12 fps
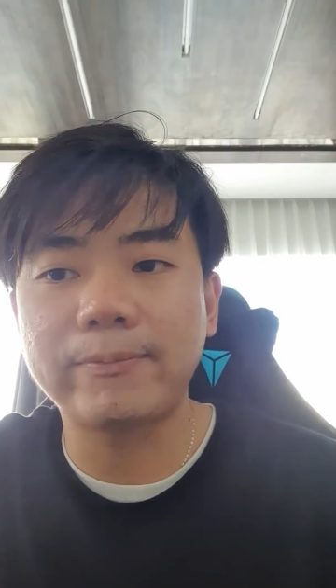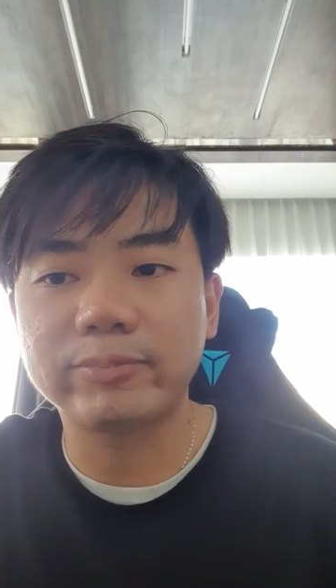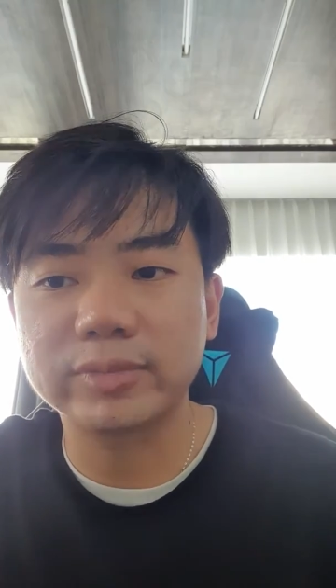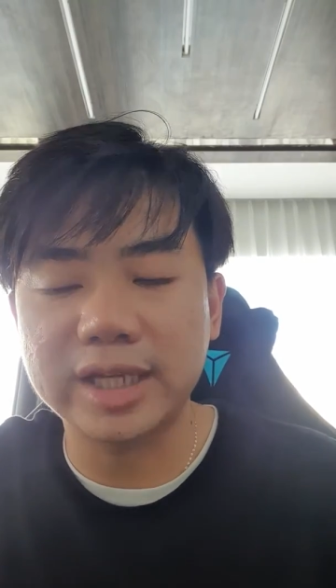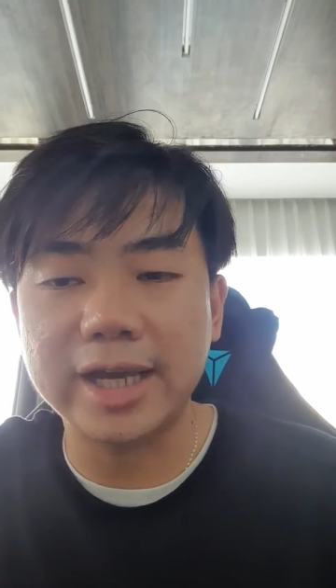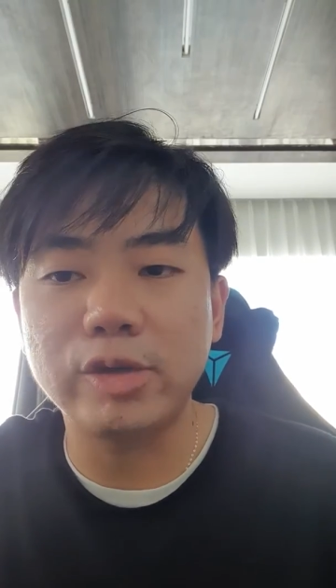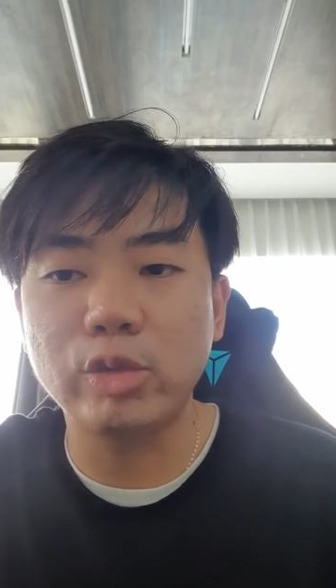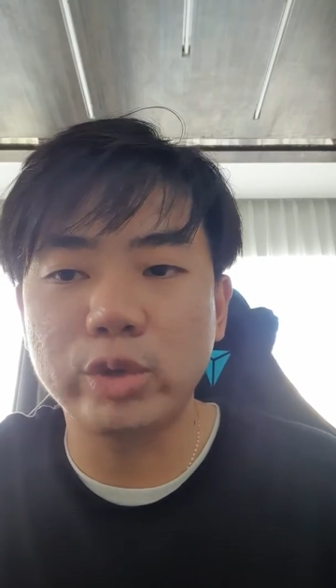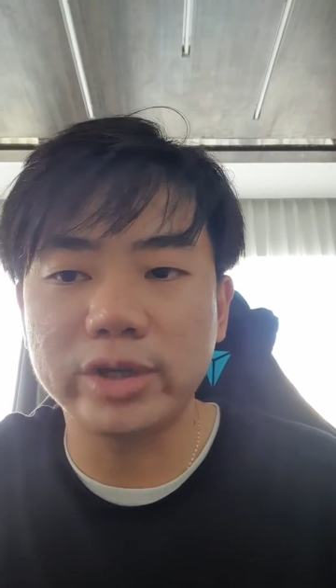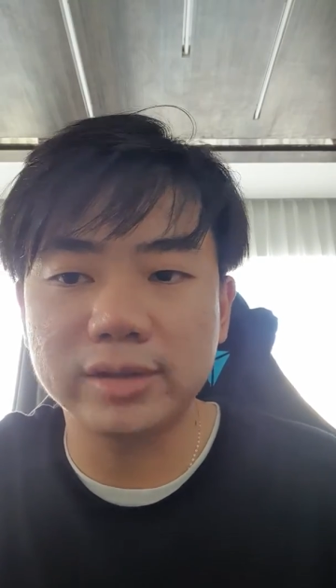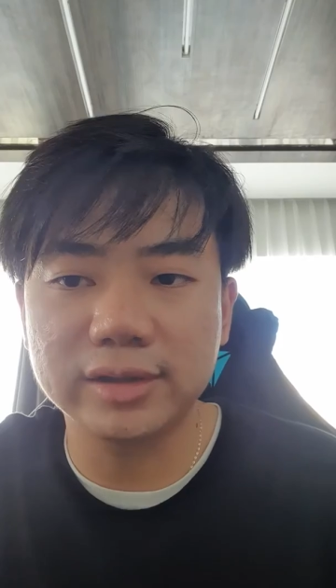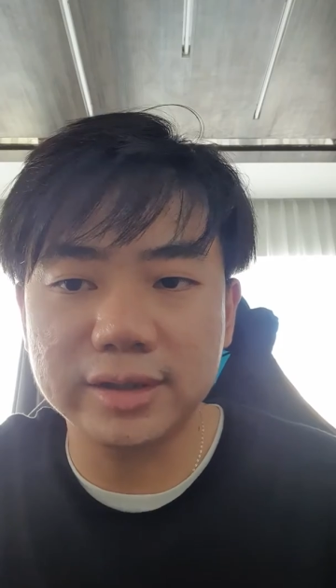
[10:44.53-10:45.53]
They
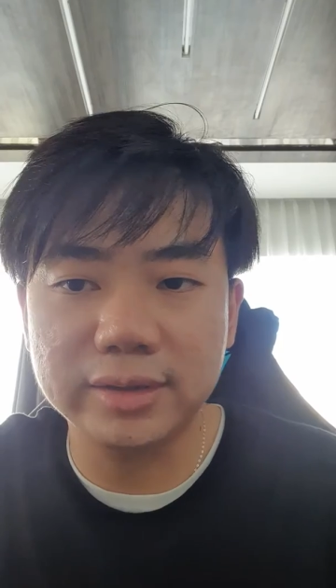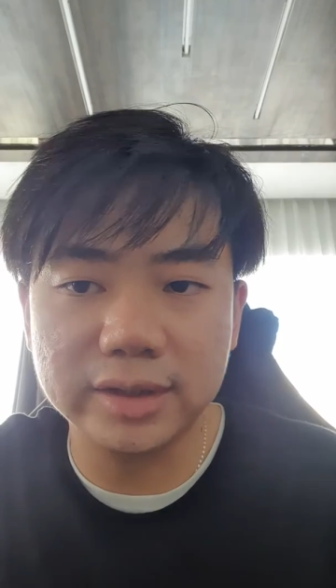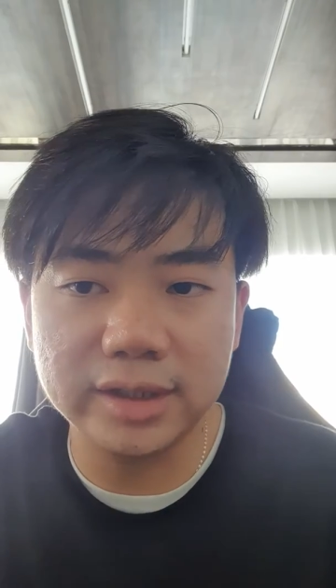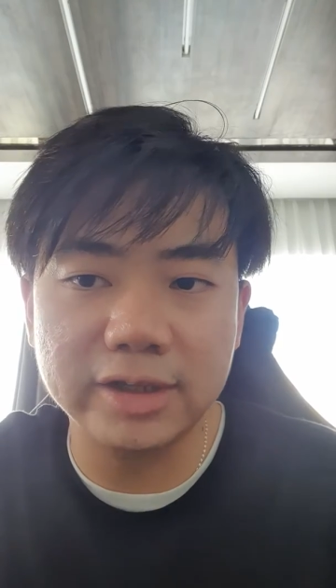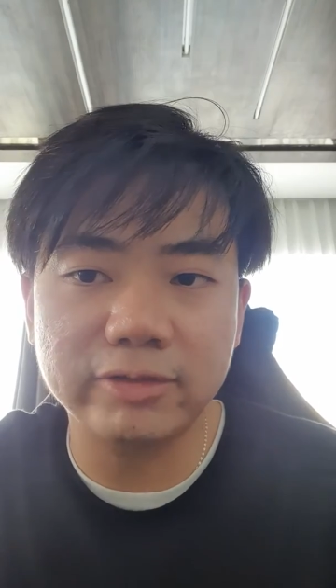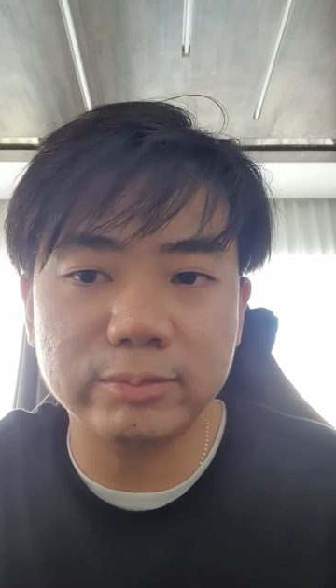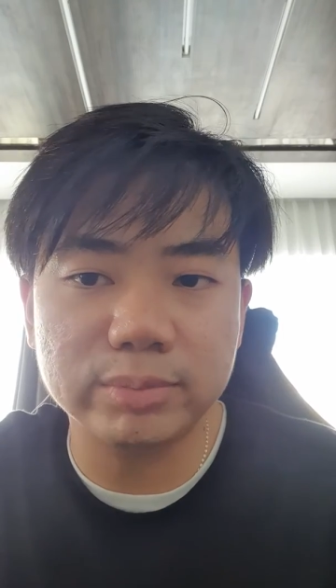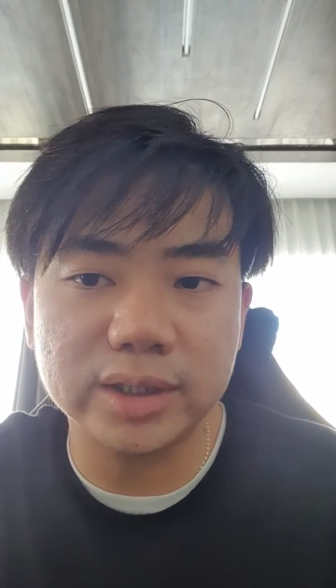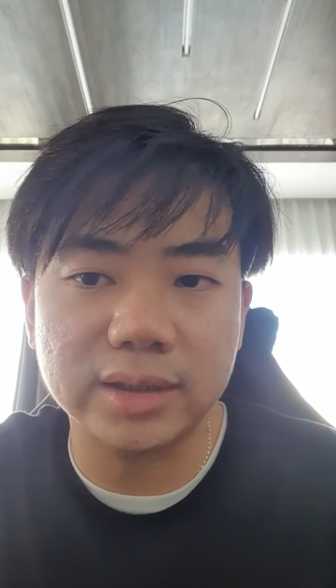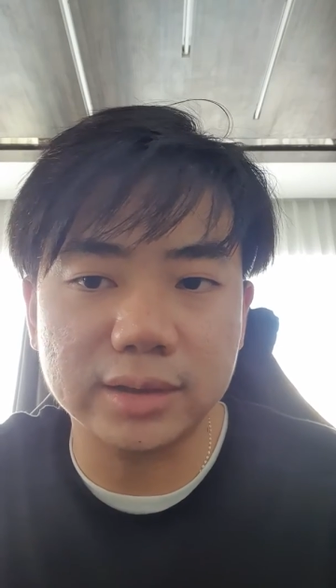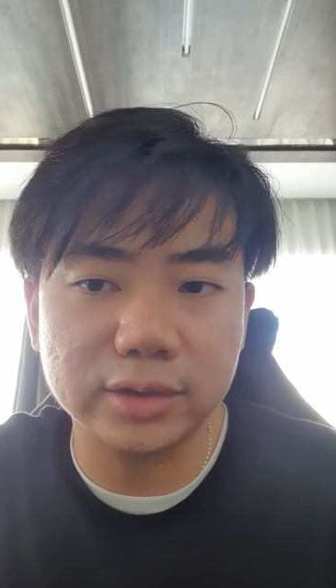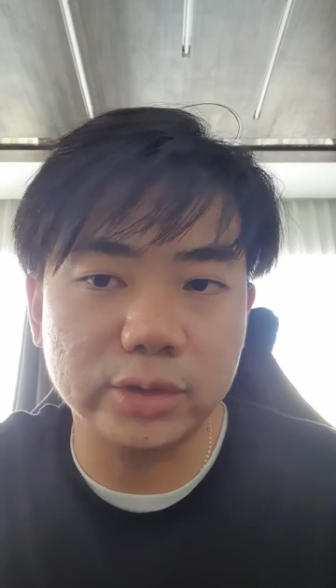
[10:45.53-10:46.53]
will give
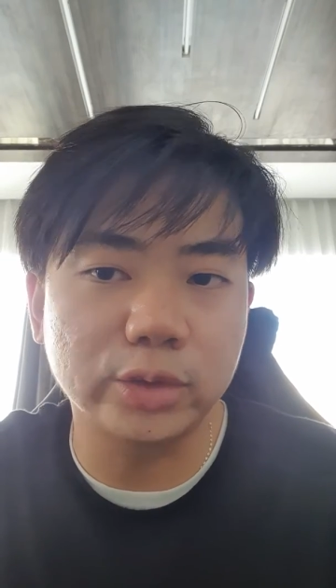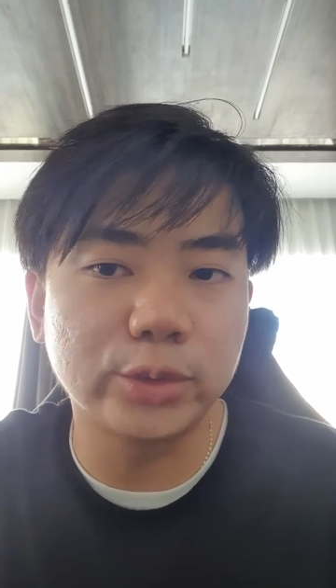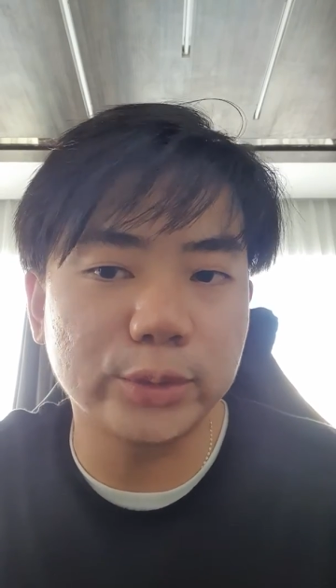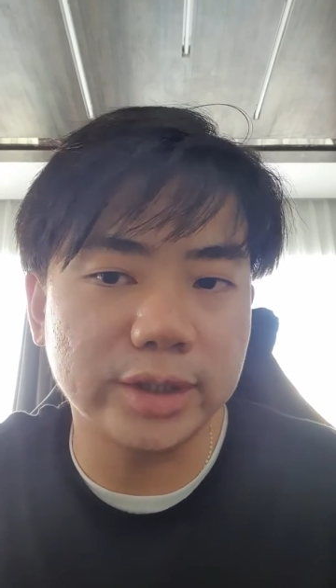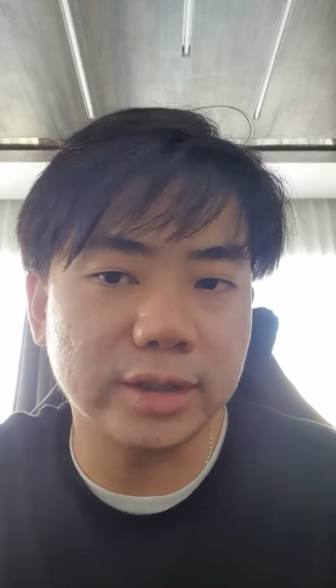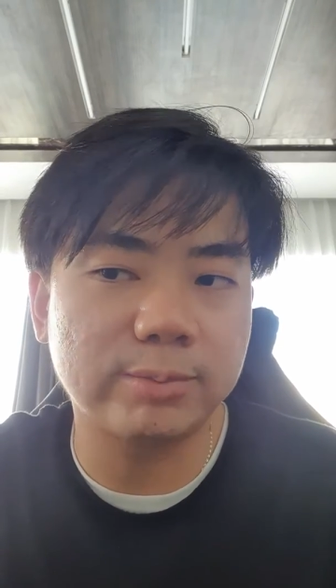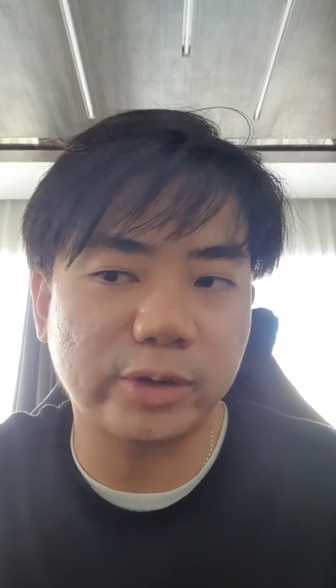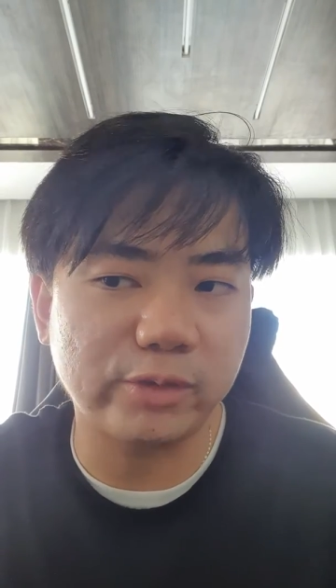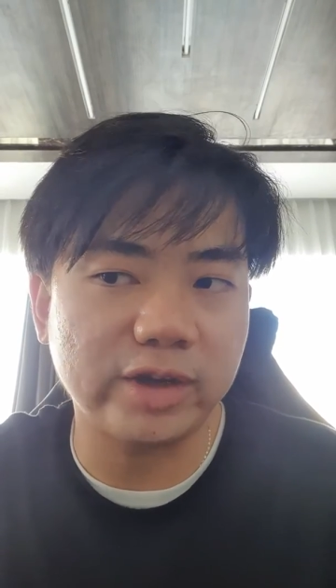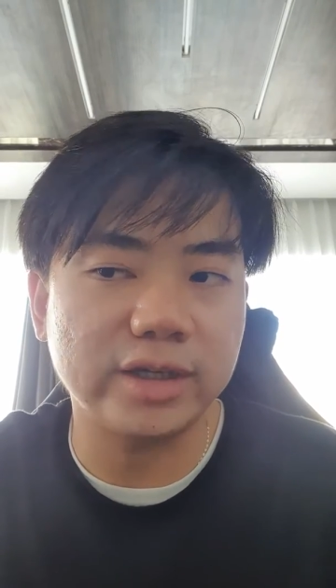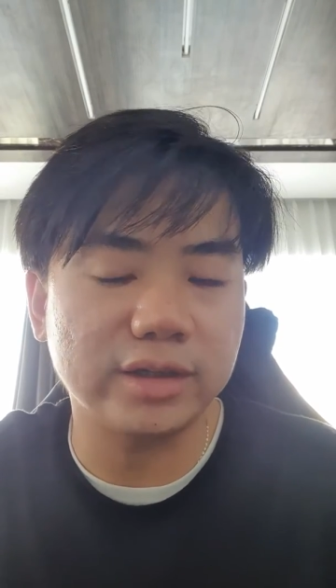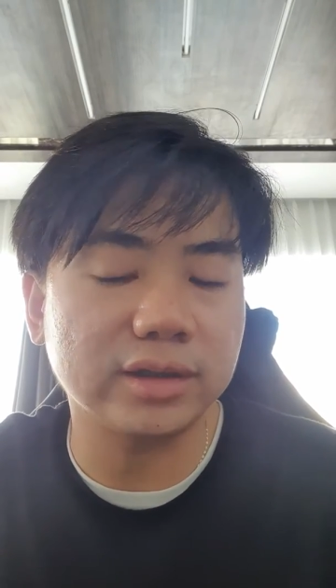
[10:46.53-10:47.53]
birth to a
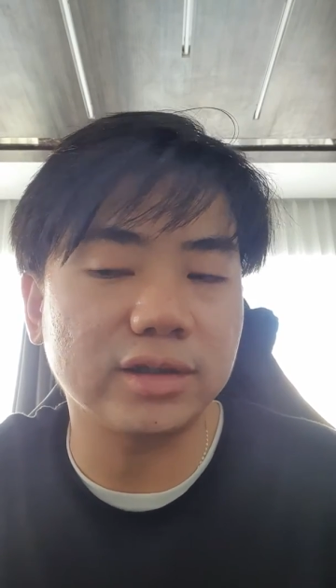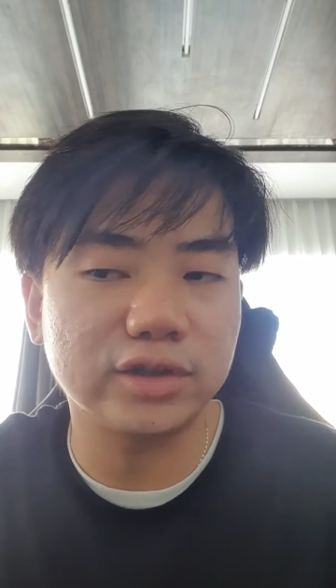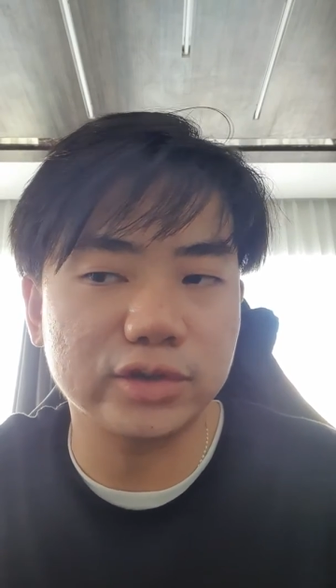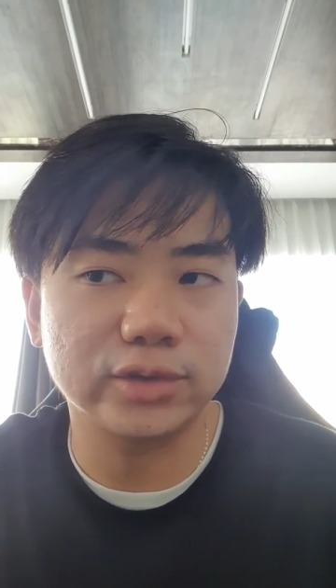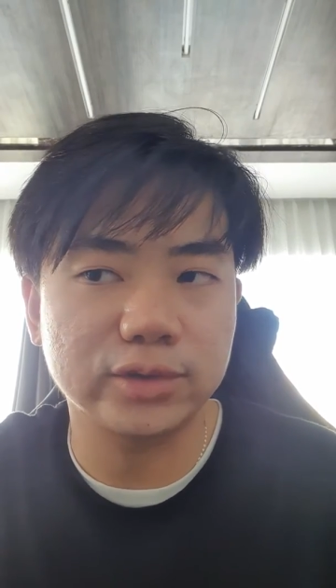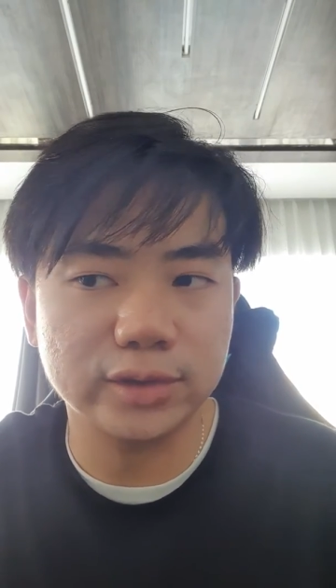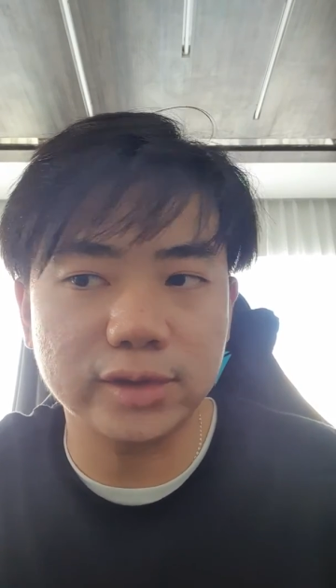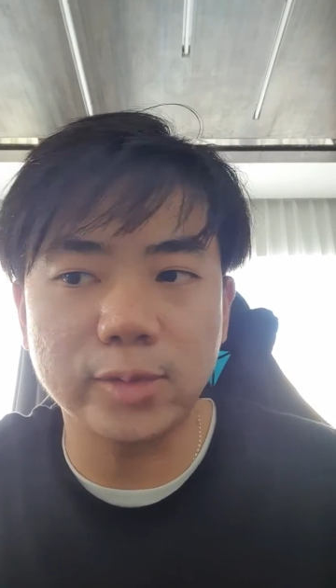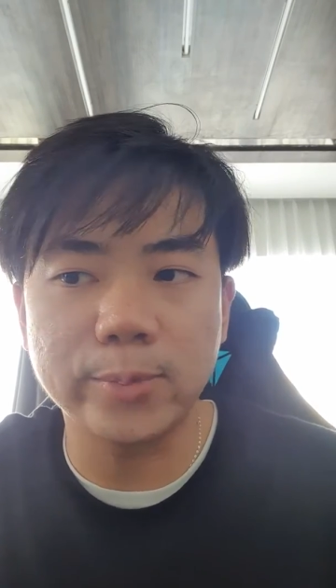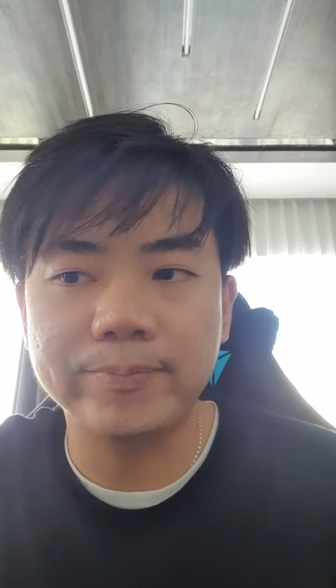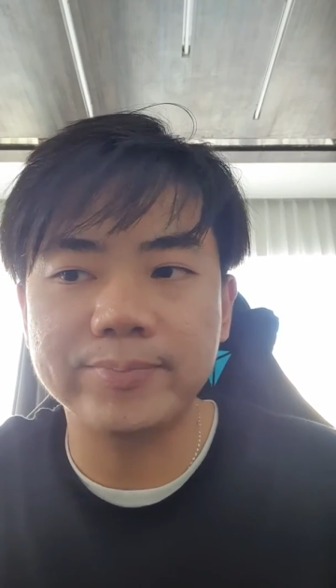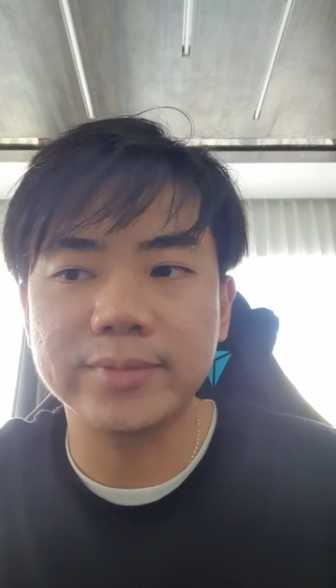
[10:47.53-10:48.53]
private international law.
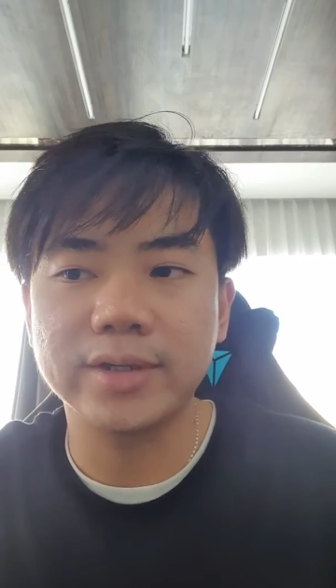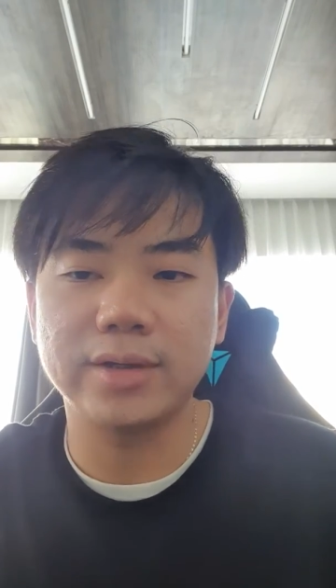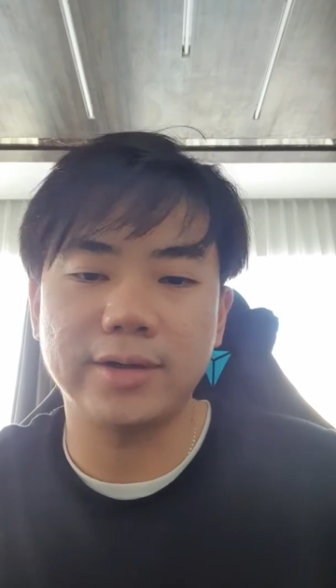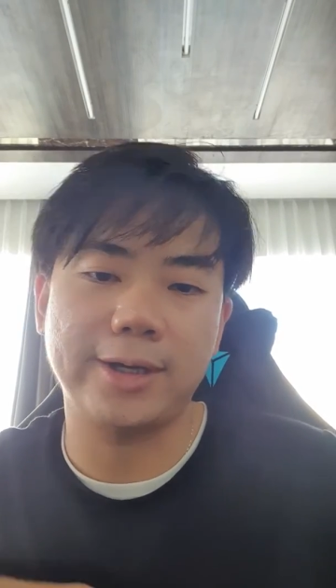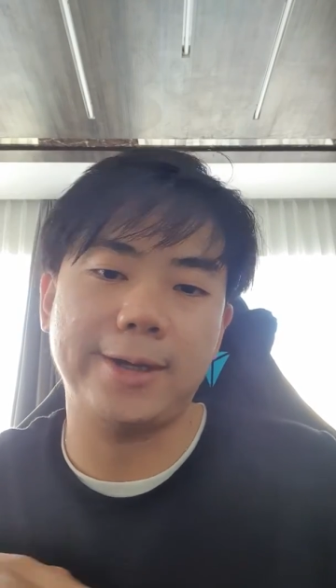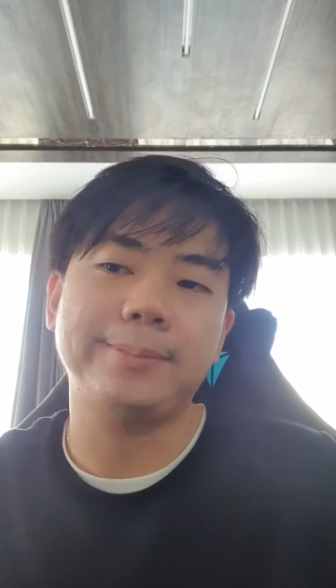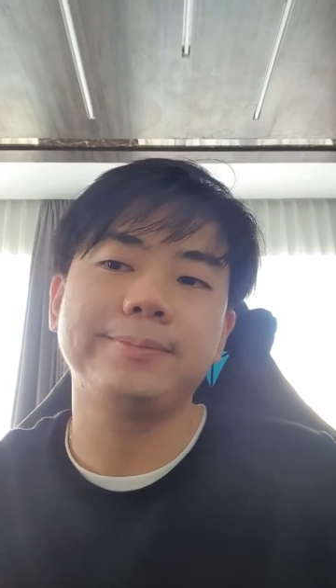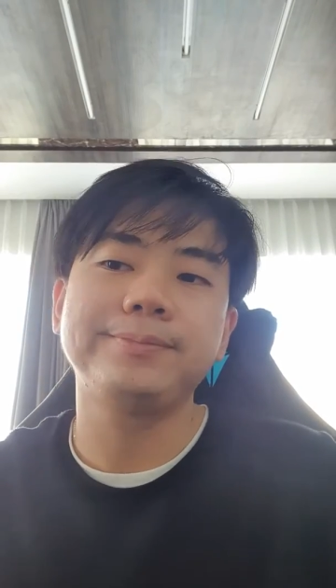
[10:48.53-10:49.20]
Okay.